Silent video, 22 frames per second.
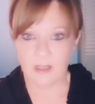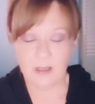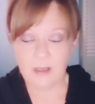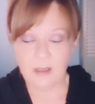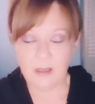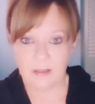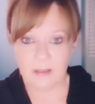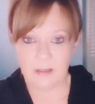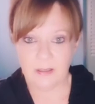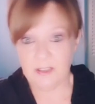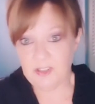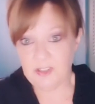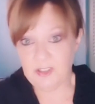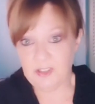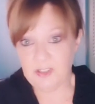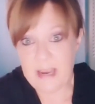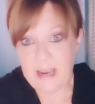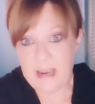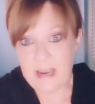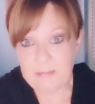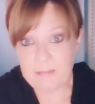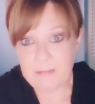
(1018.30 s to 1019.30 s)
It just
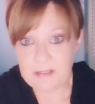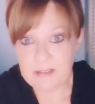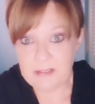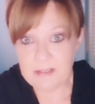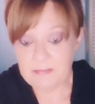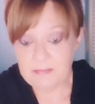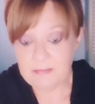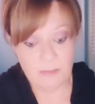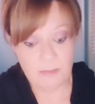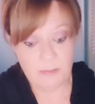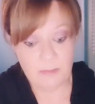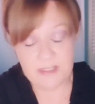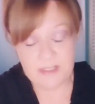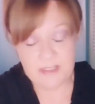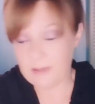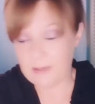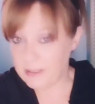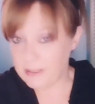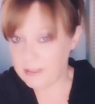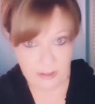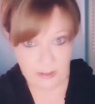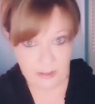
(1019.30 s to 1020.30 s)
happens. With some
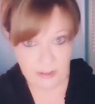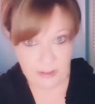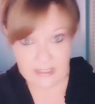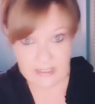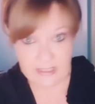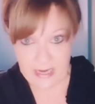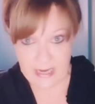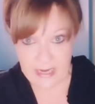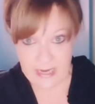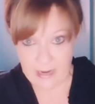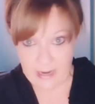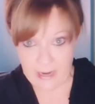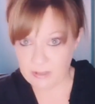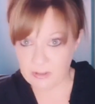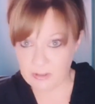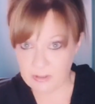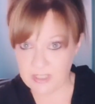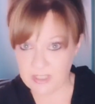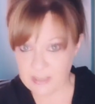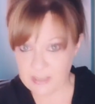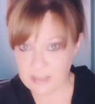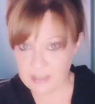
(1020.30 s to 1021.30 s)
people, it doesn't happen.
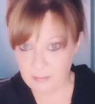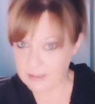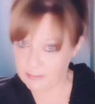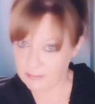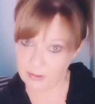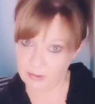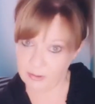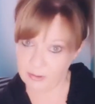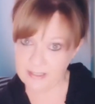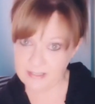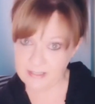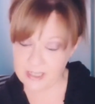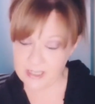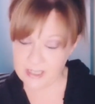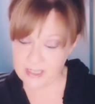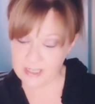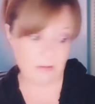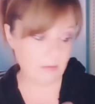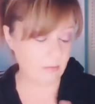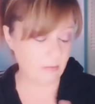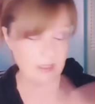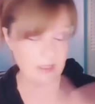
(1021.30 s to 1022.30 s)
Some people, it does. With
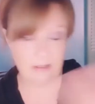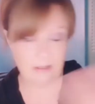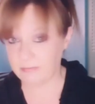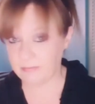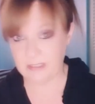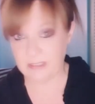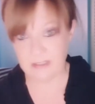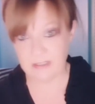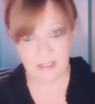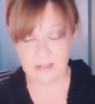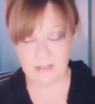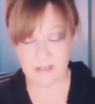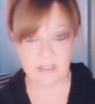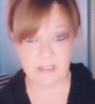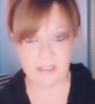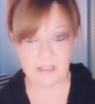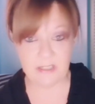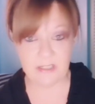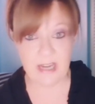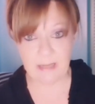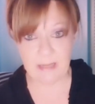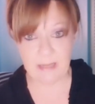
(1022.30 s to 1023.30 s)
me, it does every
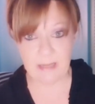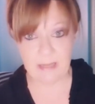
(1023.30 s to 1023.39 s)
time.